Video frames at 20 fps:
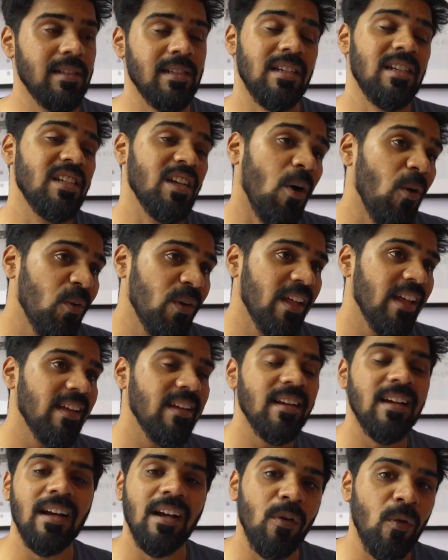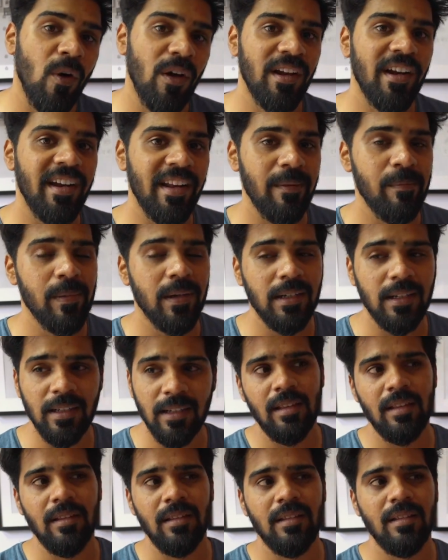shouting quality, but
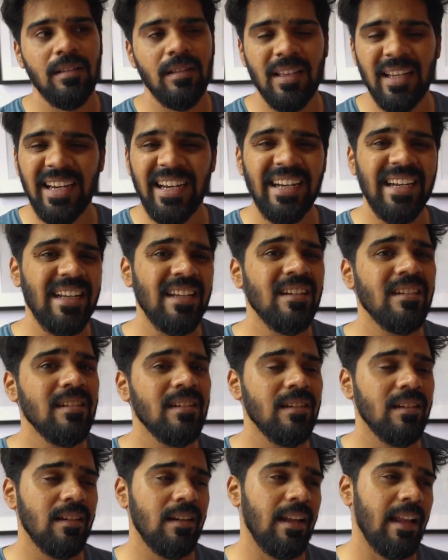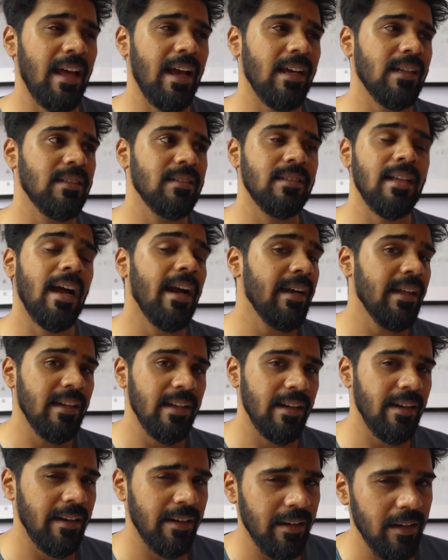the 310 lacks that a
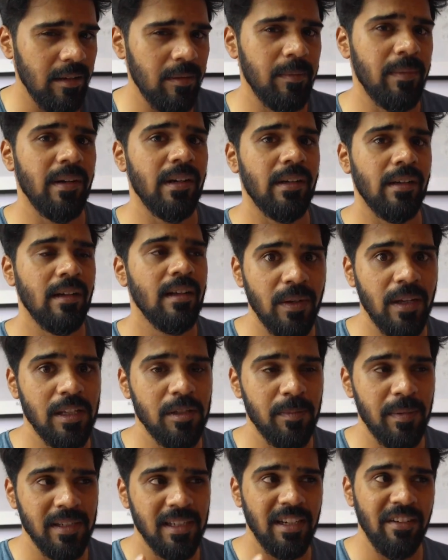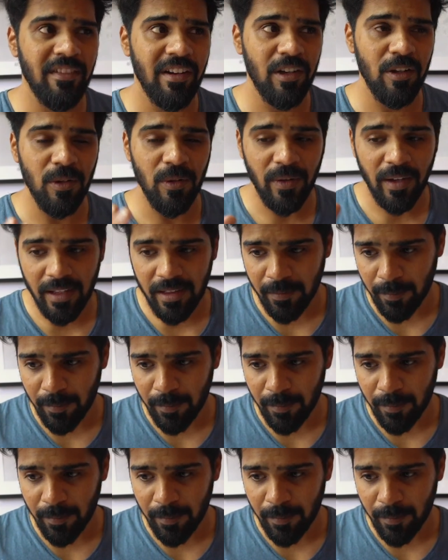little bit, especially when you look at the